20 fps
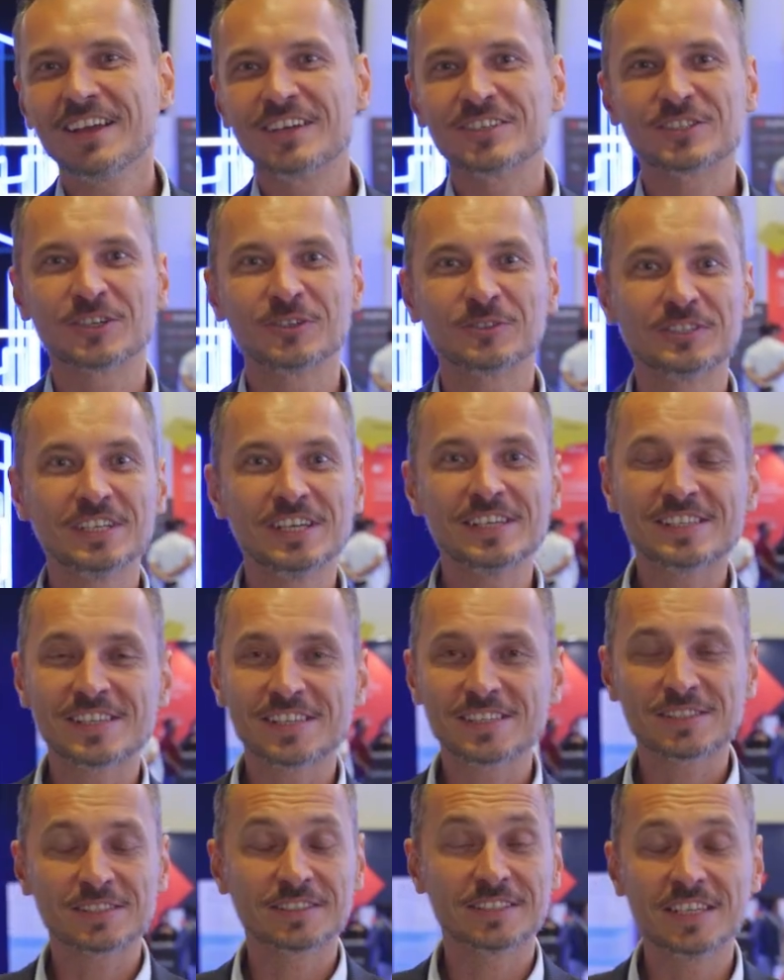So this
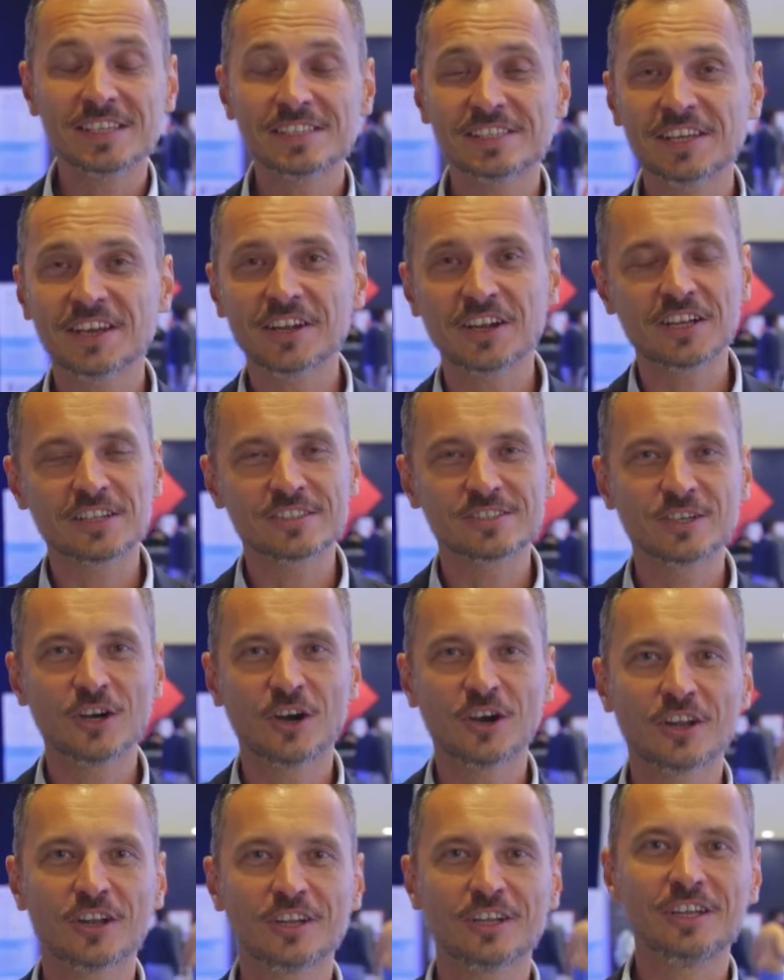is this year it's
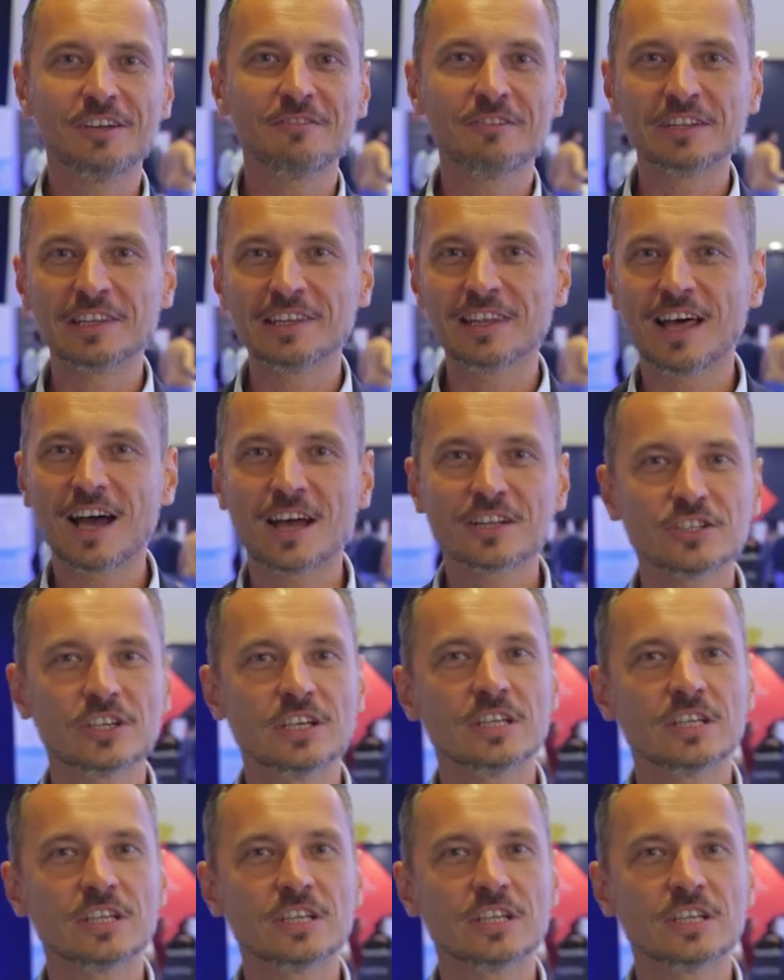got even larger.